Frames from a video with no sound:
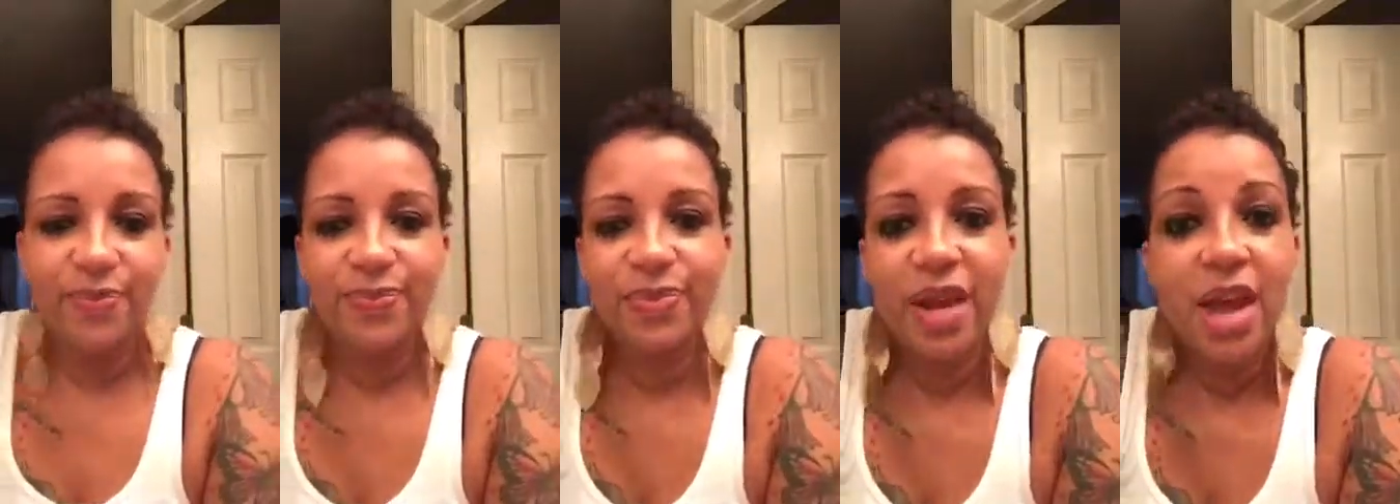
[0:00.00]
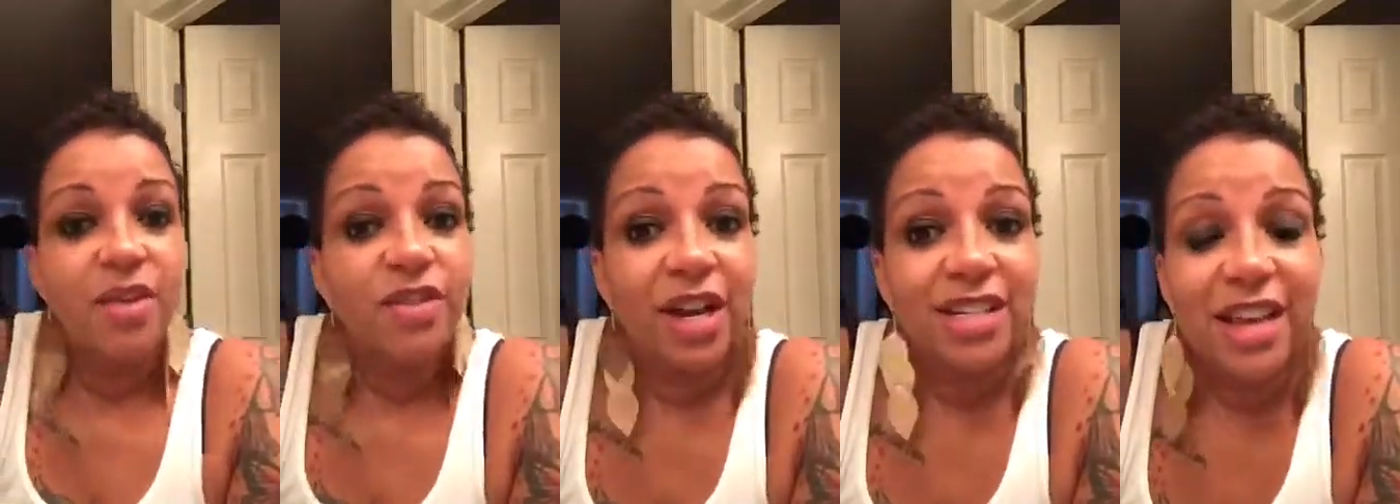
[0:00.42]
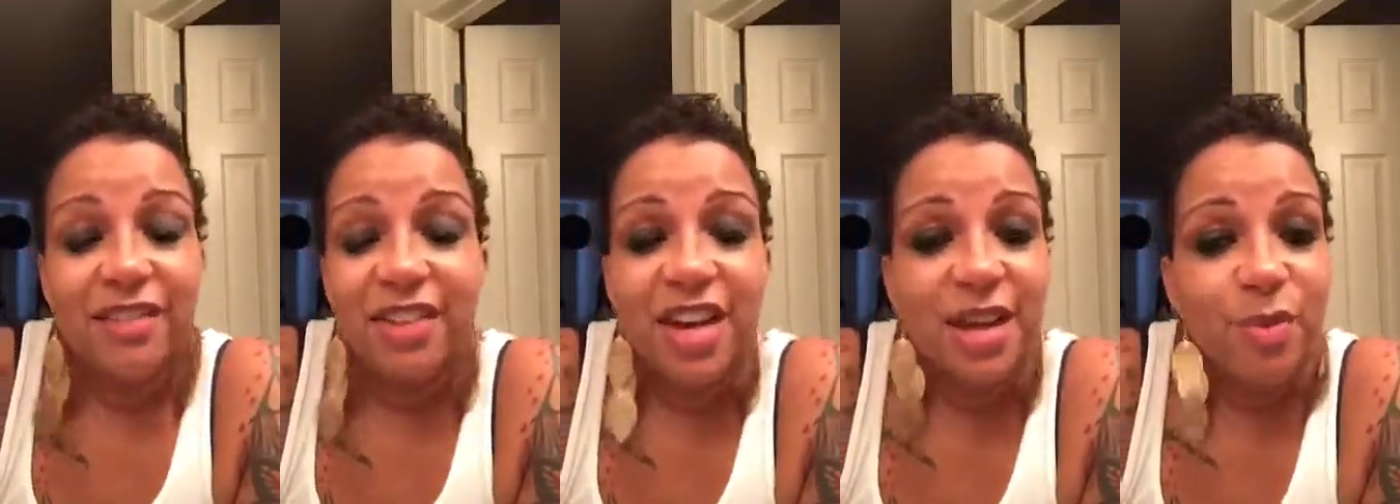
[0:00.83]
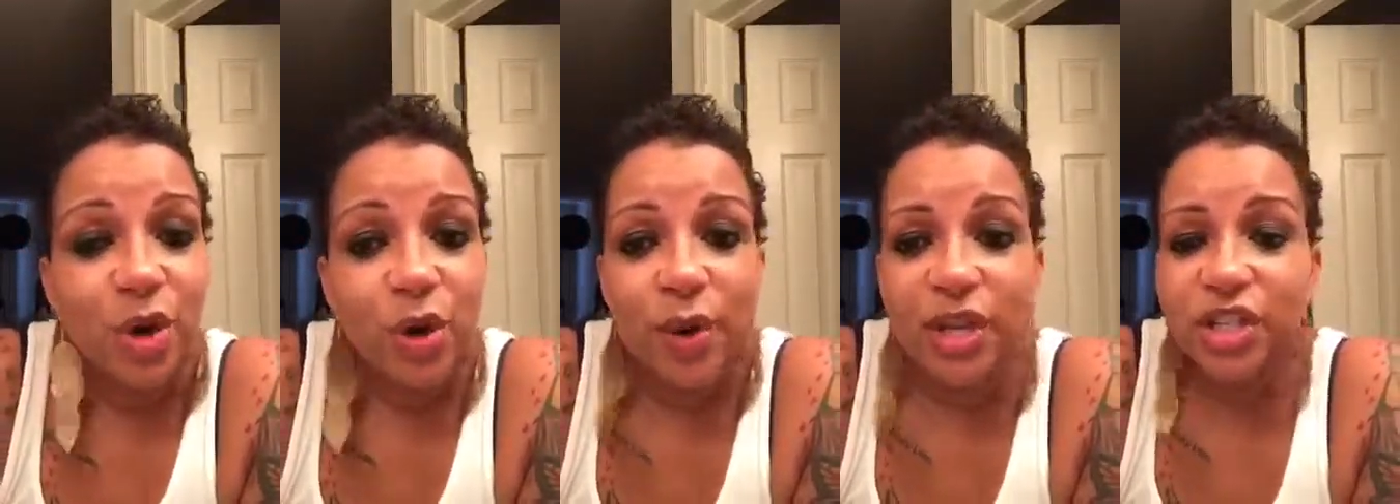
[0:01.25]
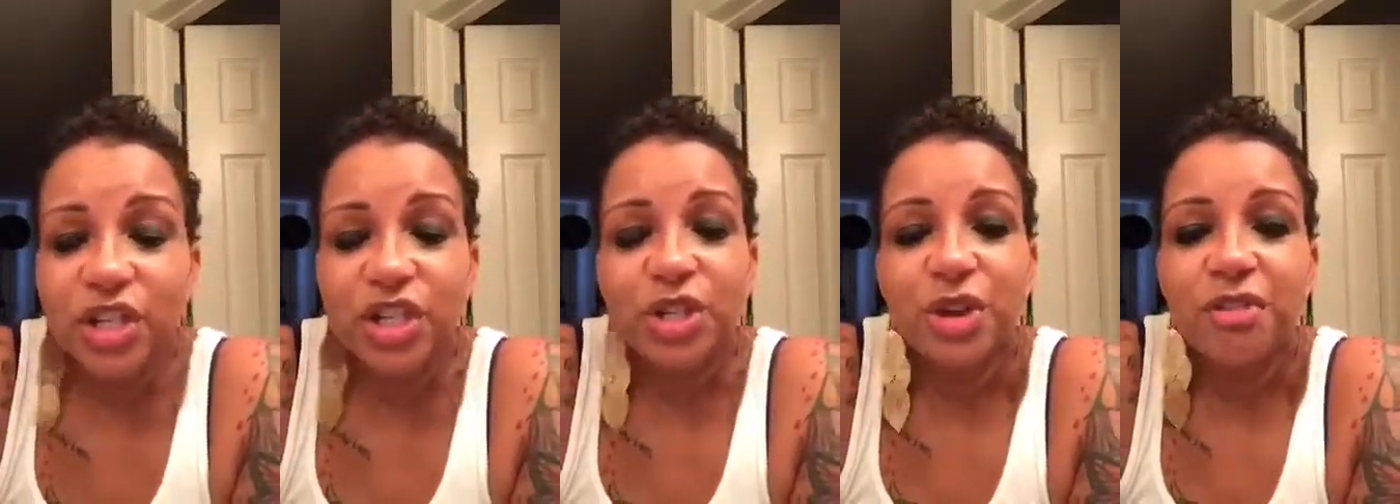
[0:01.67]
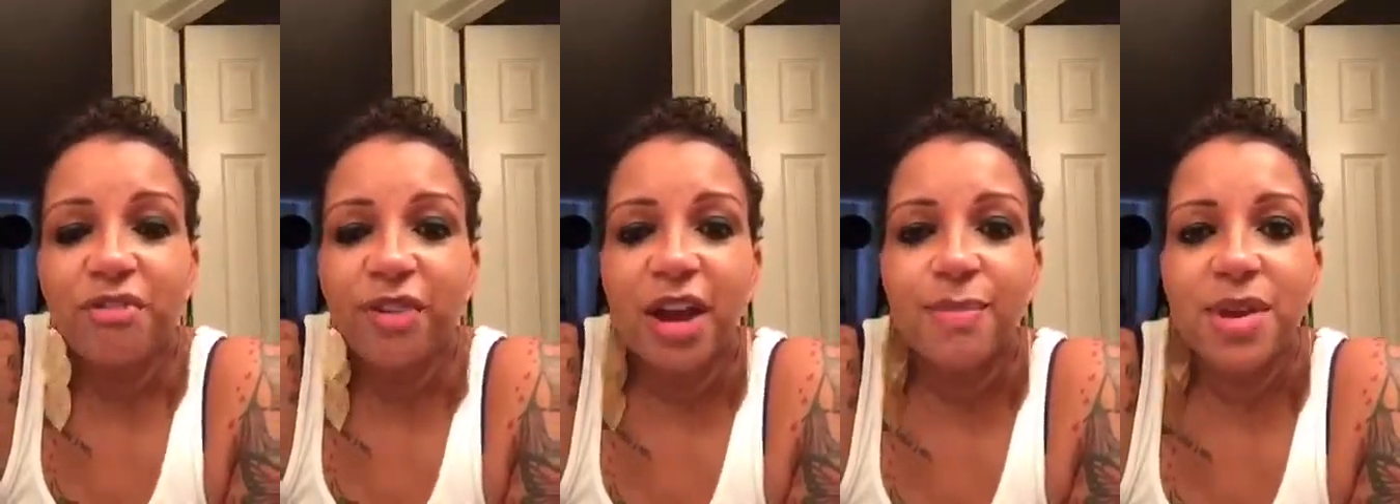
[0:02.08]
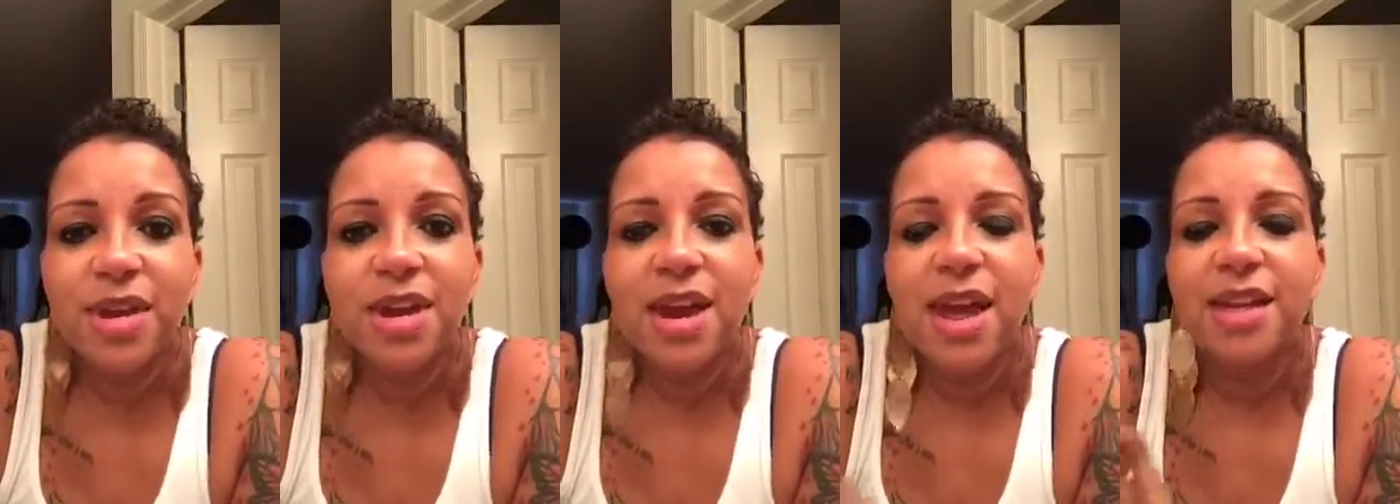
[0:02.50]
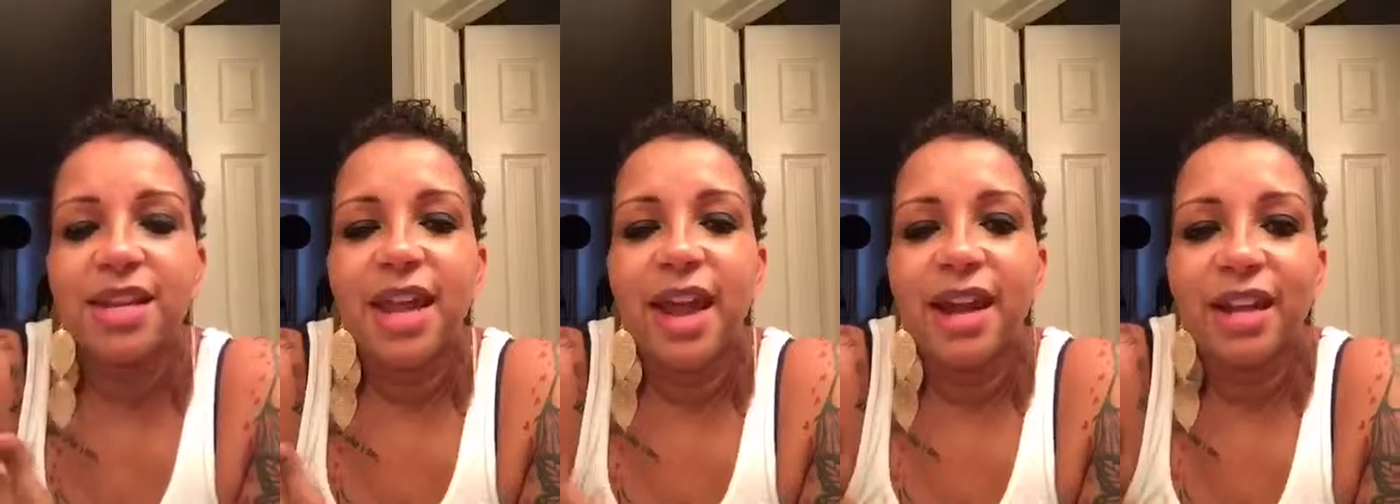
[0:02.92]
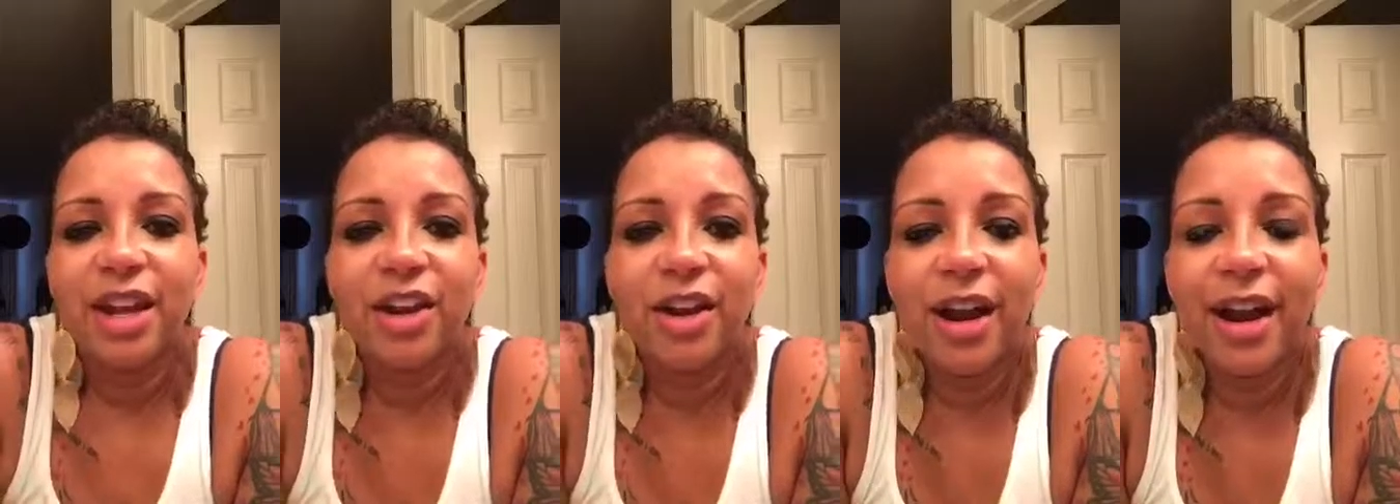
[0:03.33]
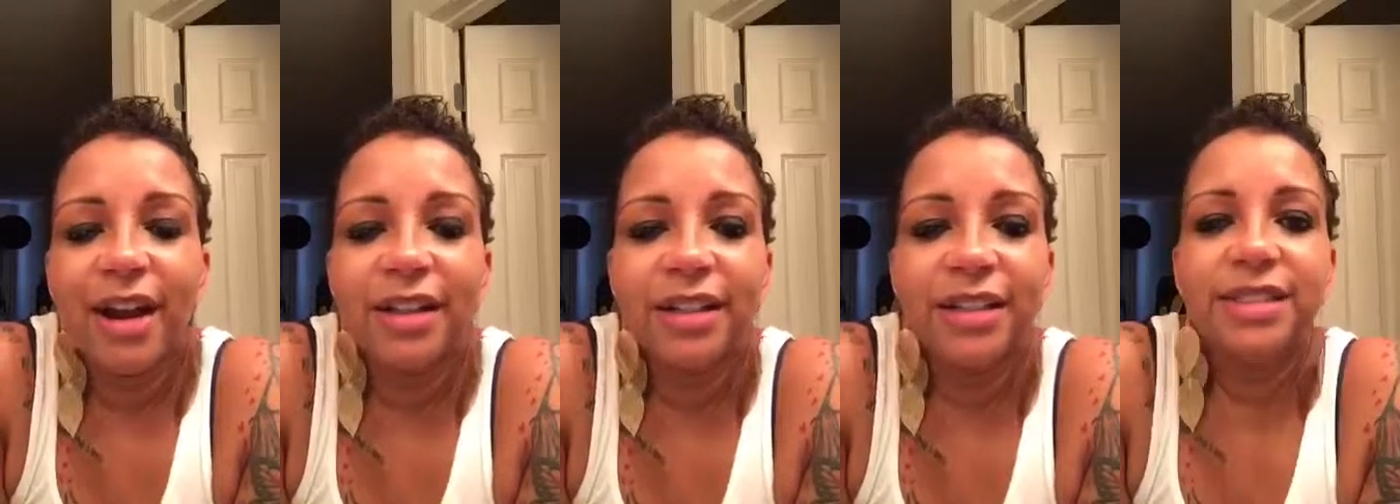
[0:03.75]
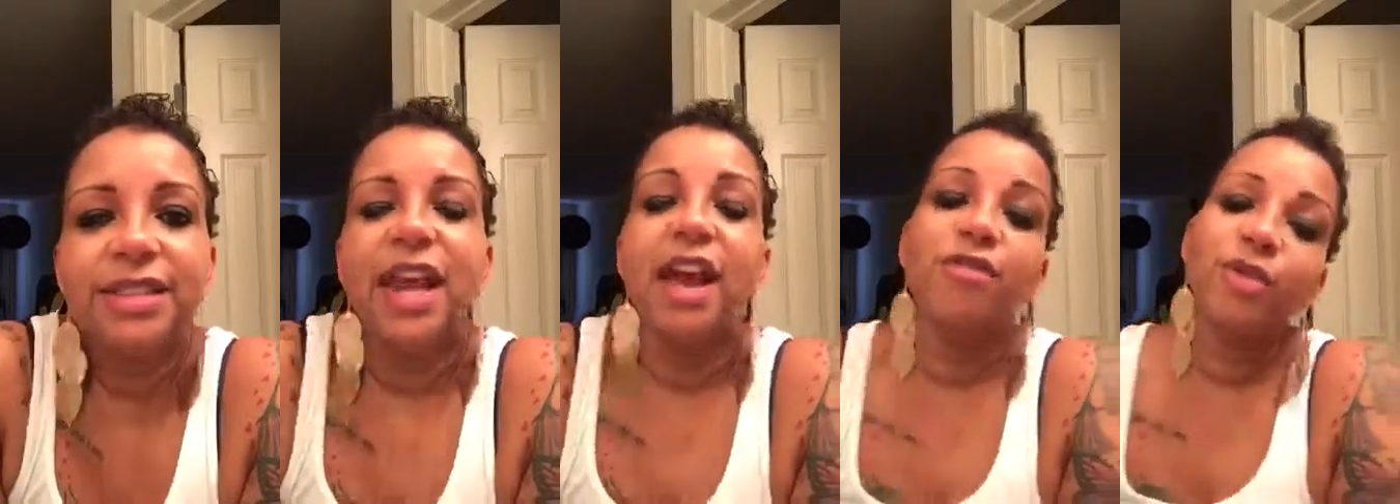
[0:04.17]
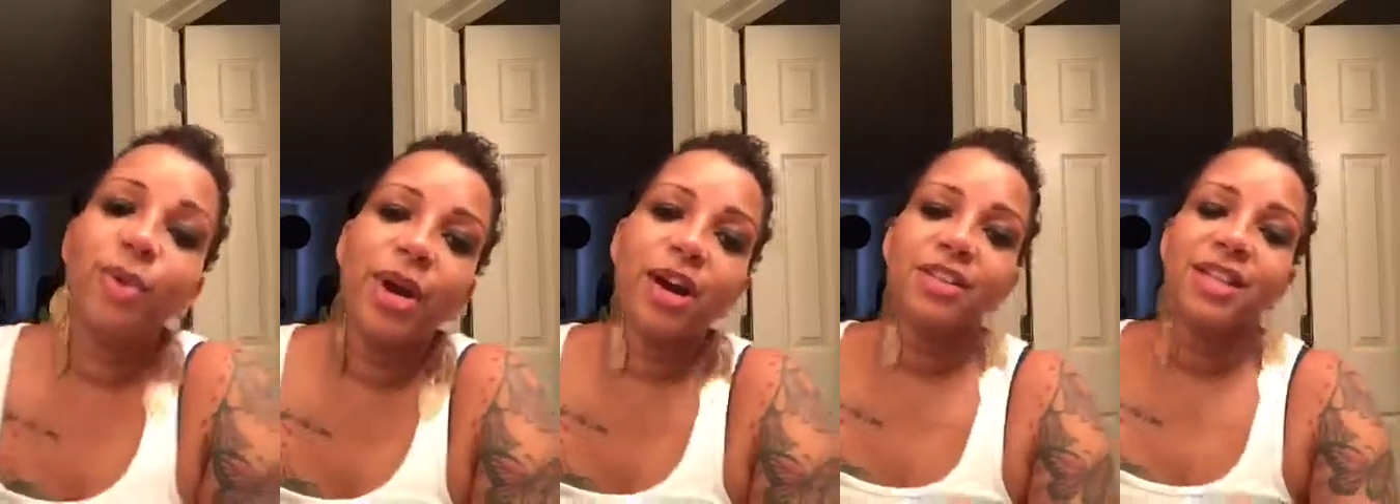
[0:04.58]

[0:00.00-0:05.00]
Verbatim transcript: If you guys have any more questions, you can find me at, at Kara Allan everywhere.